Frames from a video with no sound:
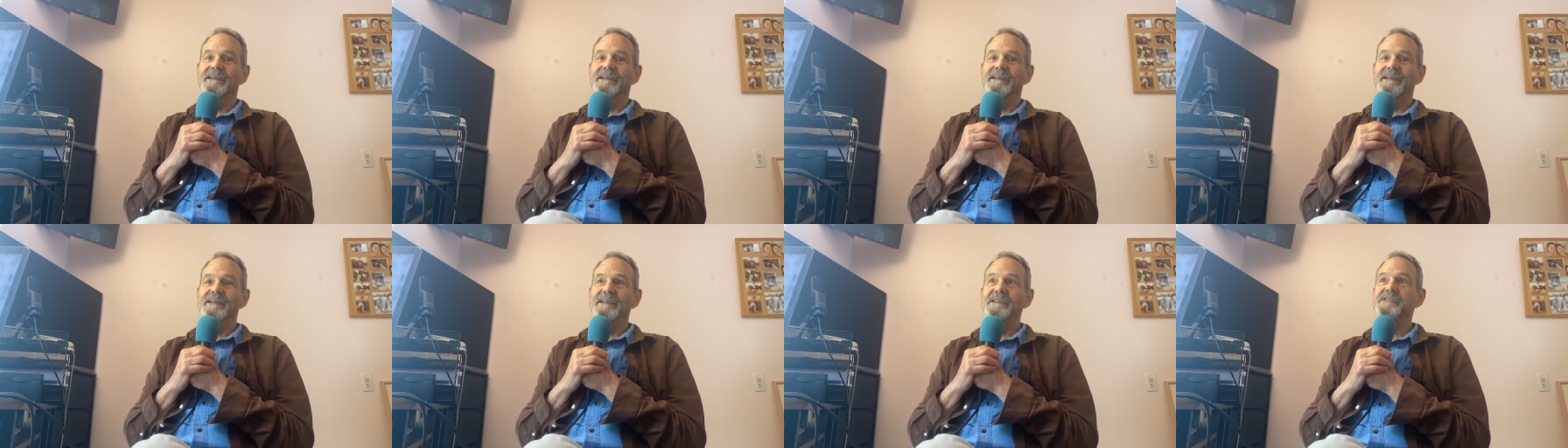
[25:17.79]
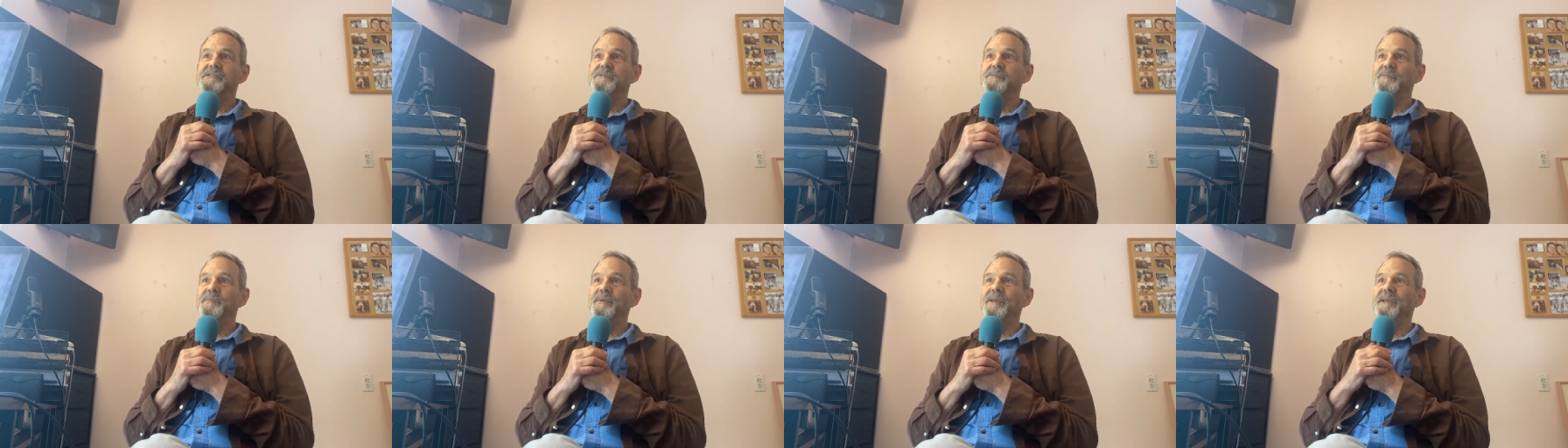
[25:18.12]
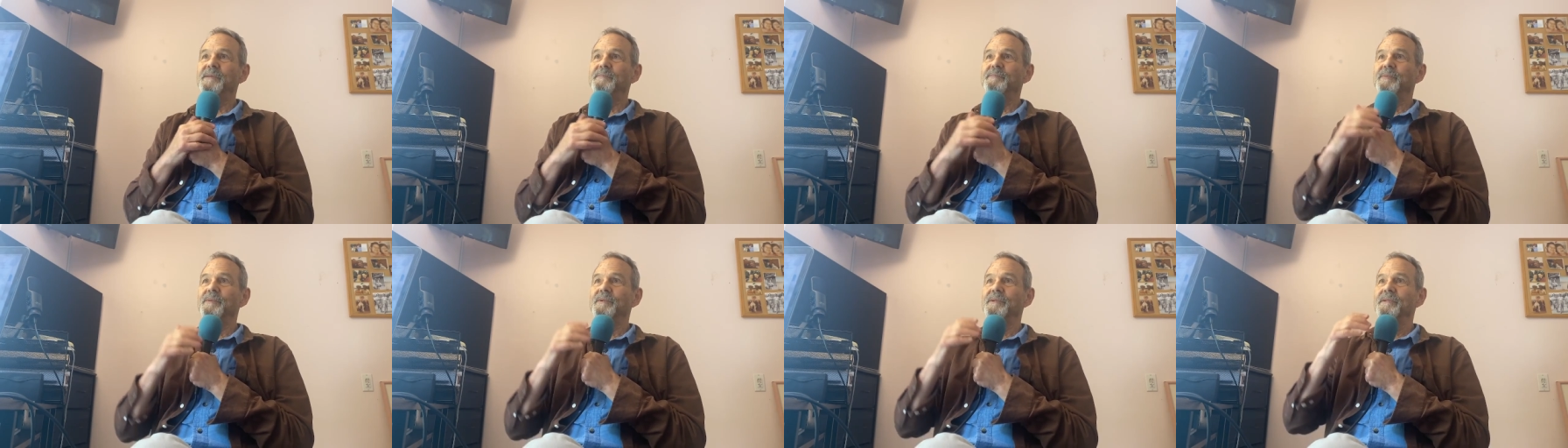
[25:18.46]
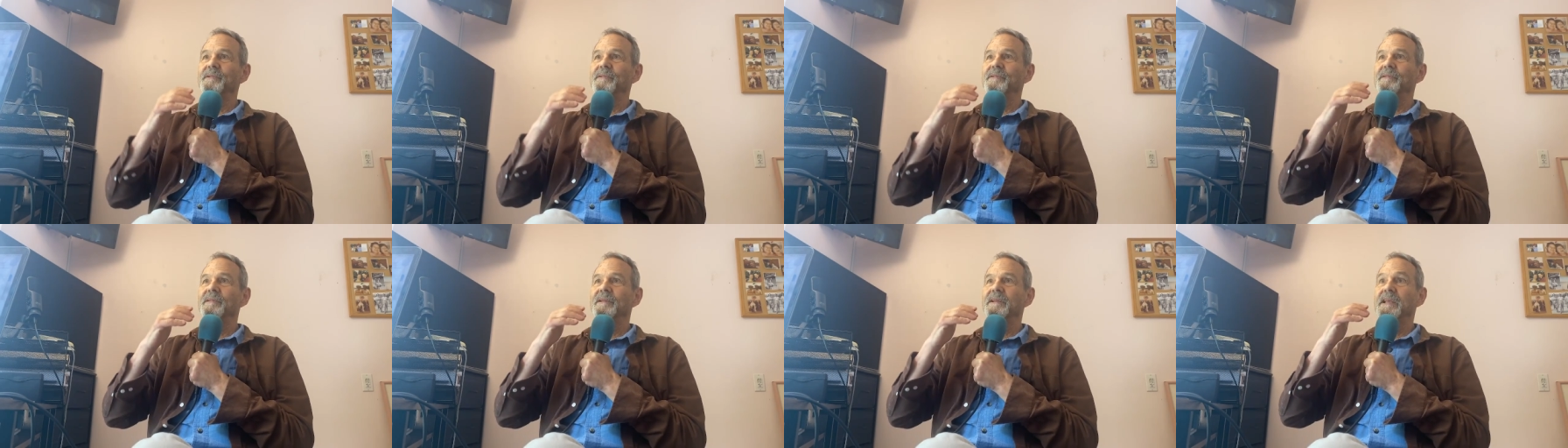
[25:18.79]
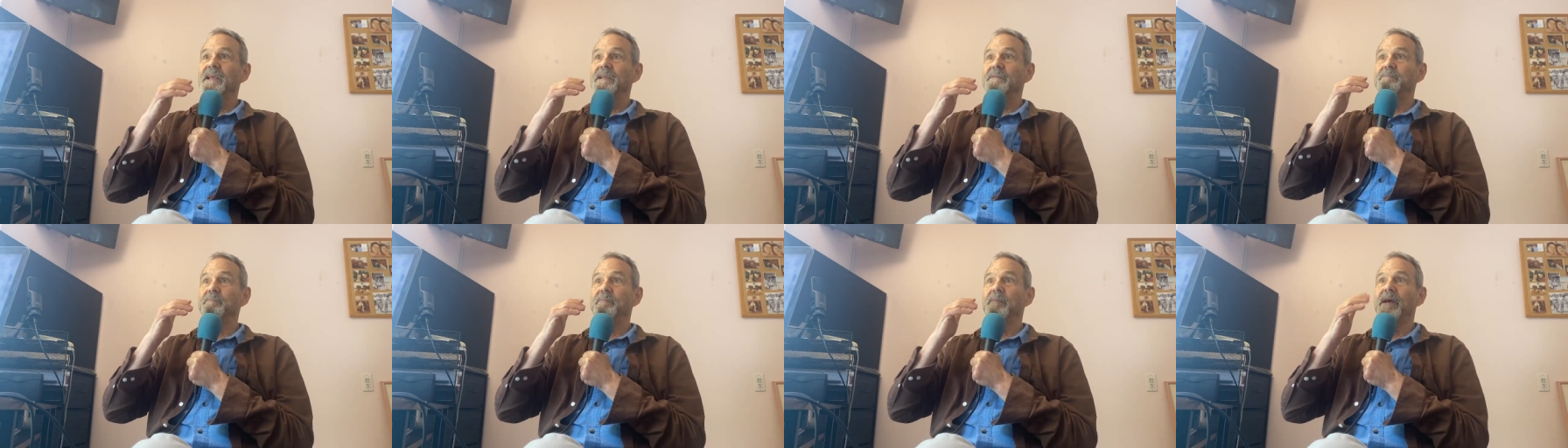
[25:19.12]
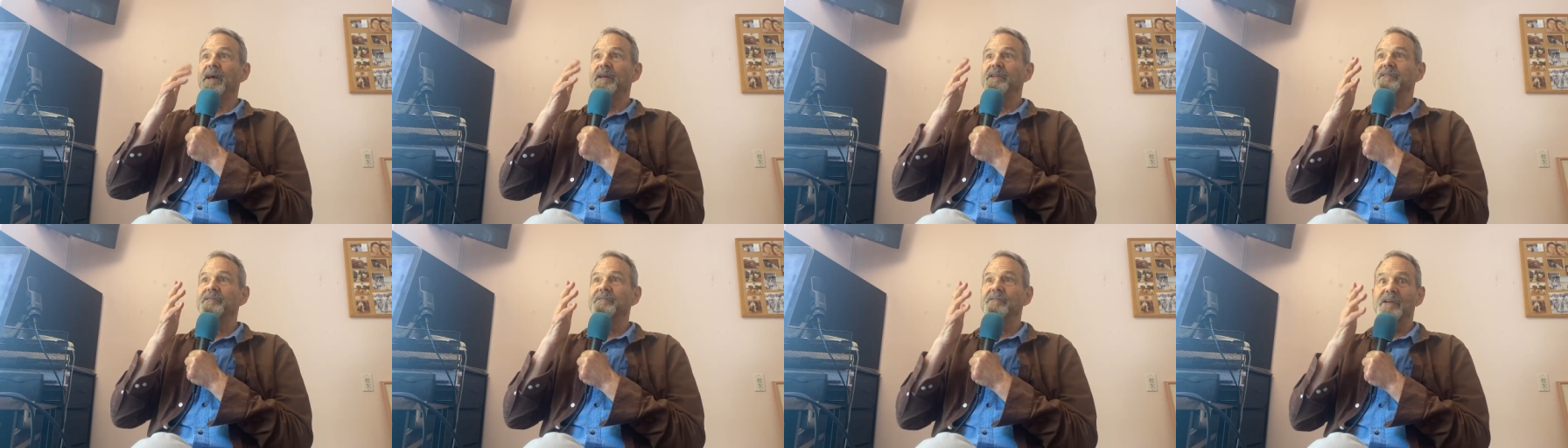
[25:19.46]
is people get
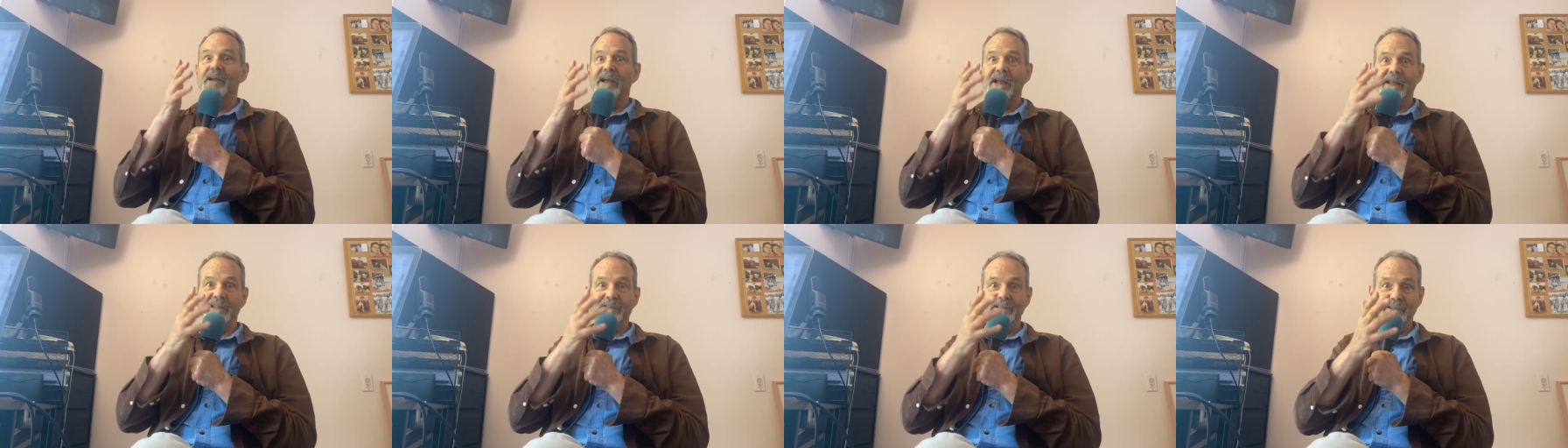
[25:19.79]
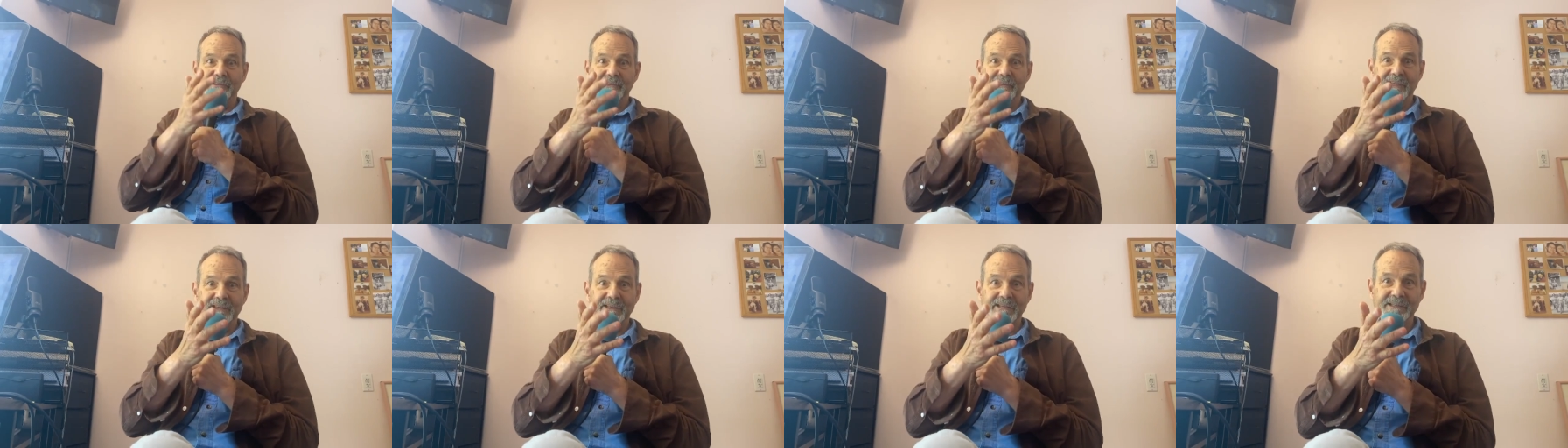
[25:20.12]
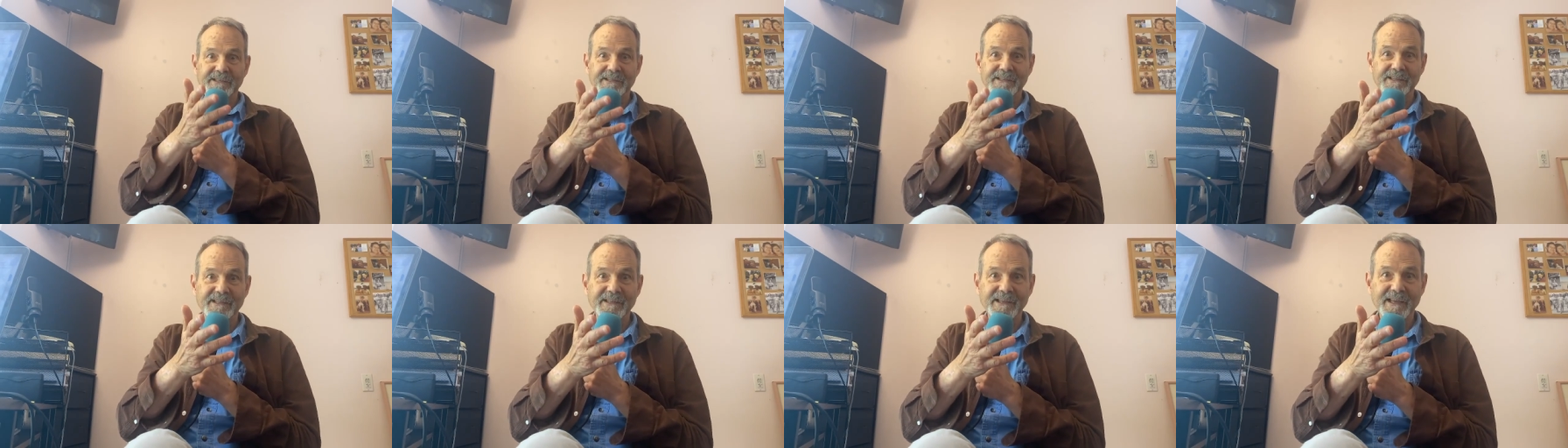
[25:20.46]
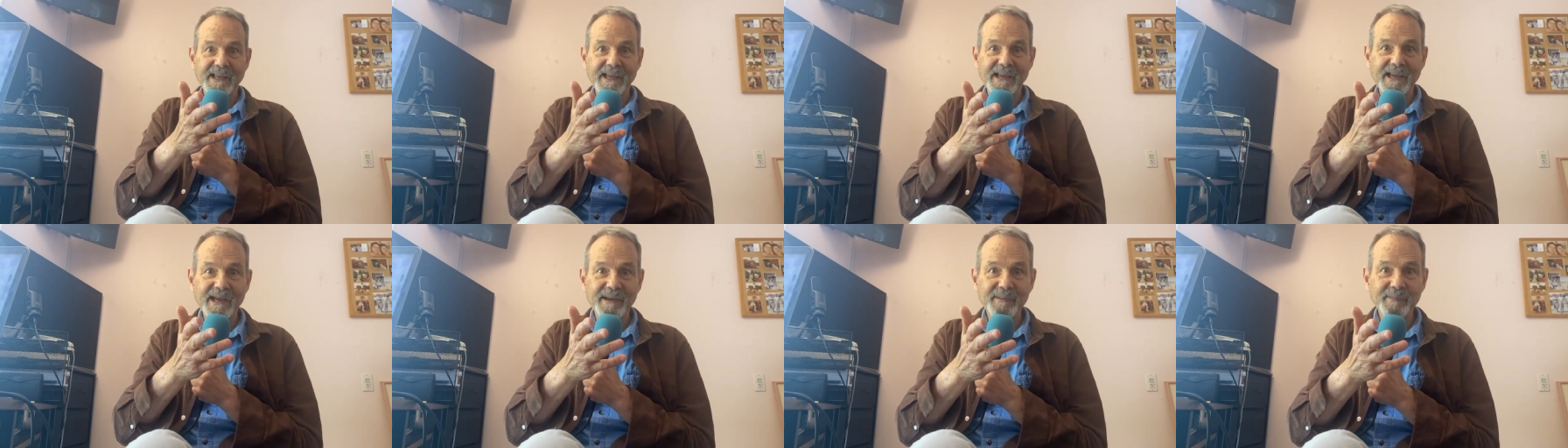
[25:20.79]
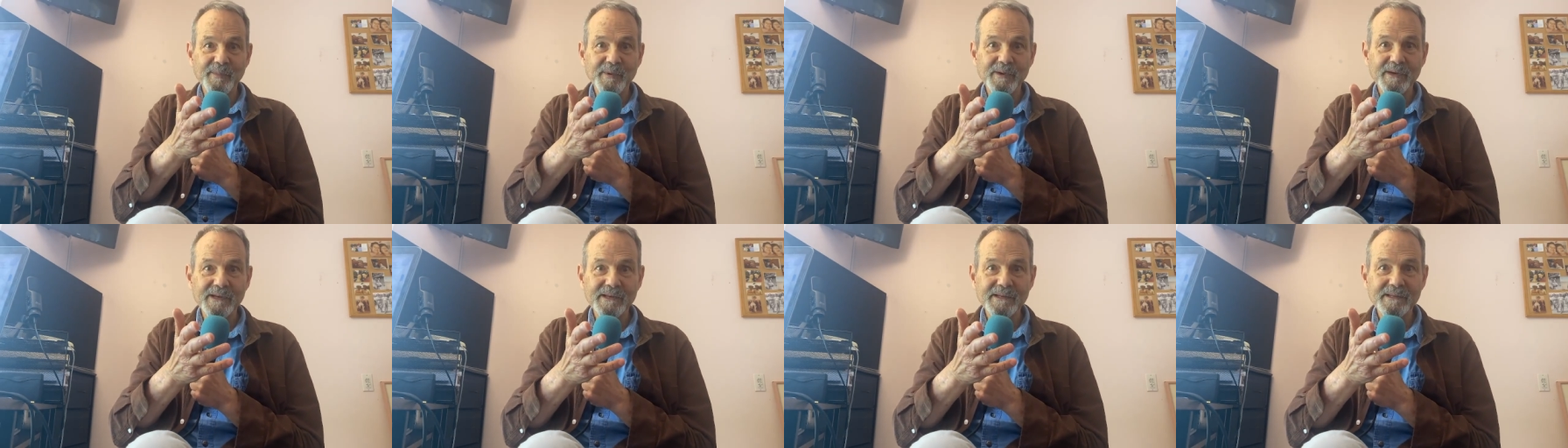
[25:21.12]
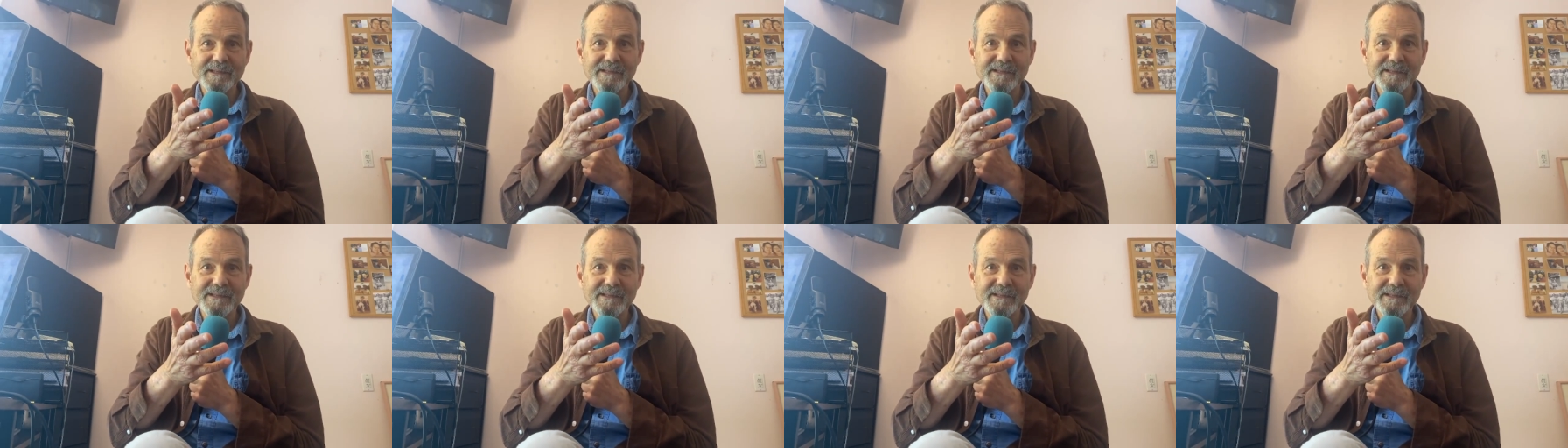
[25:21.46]
better at looking into the camera,